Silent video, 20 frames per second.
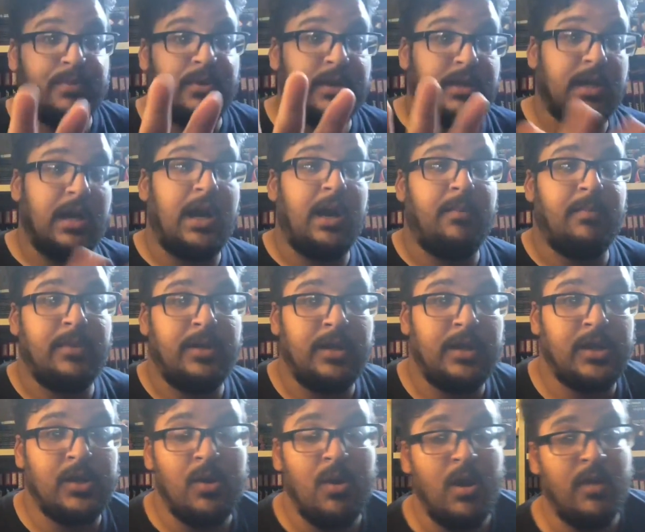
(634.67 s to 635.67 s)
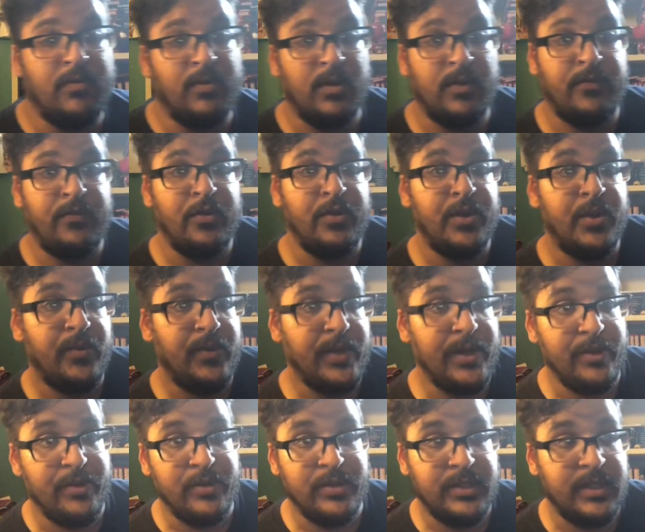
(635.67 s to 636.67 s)
book I'm gonna go over for new
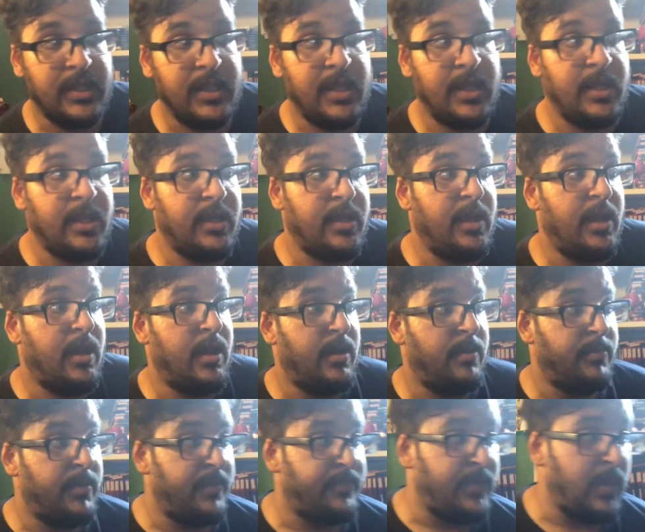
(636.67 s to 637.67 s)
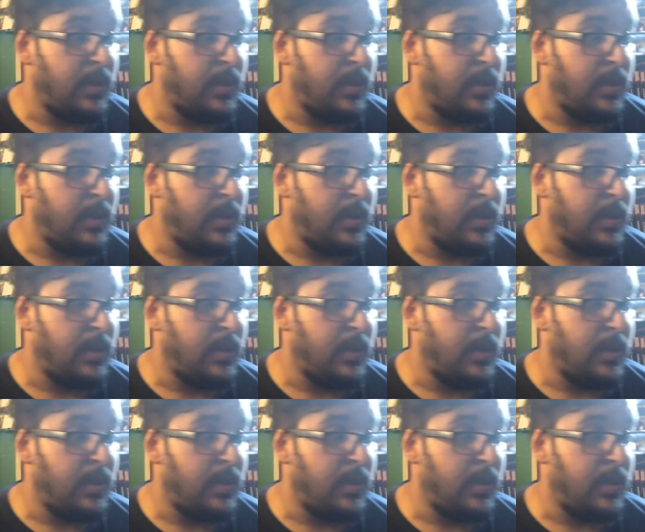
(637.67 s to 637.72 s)
readers, if